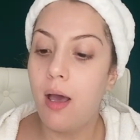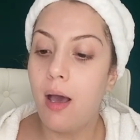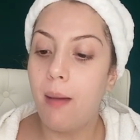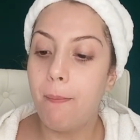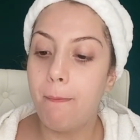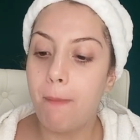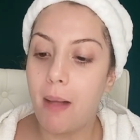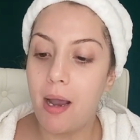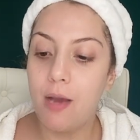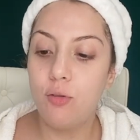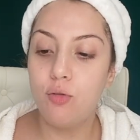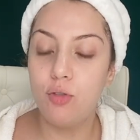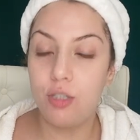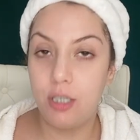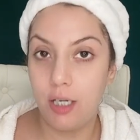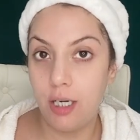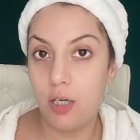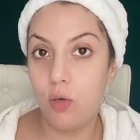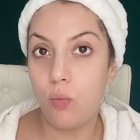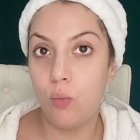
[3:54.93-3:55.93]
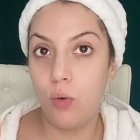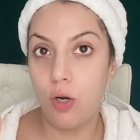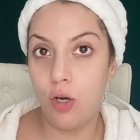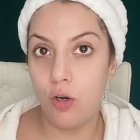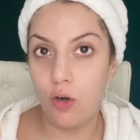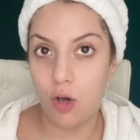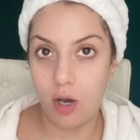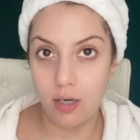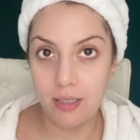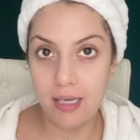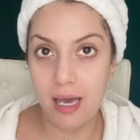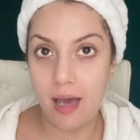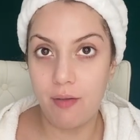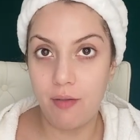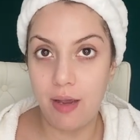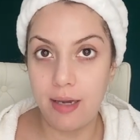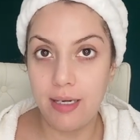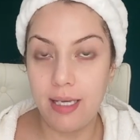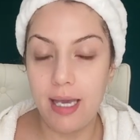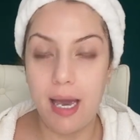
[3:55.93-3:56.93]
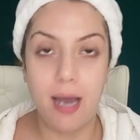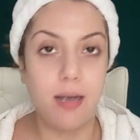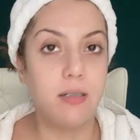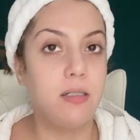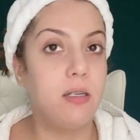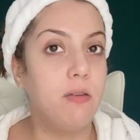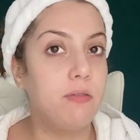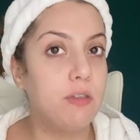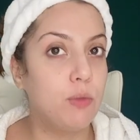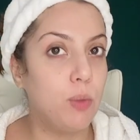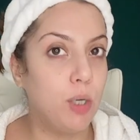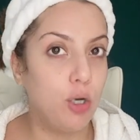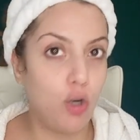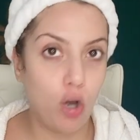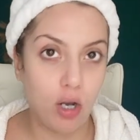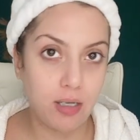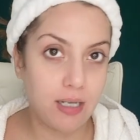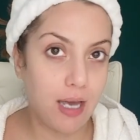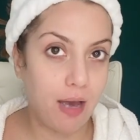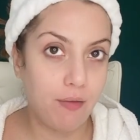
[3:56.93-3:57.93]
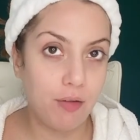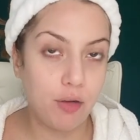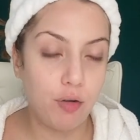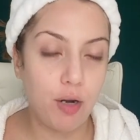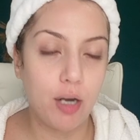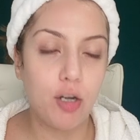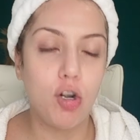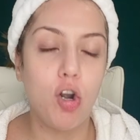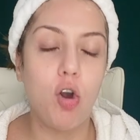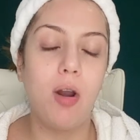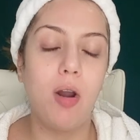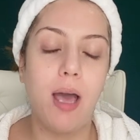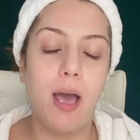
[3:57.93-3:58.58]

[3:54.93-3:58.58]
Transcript: My routine will not have any actives, will not have a retinol.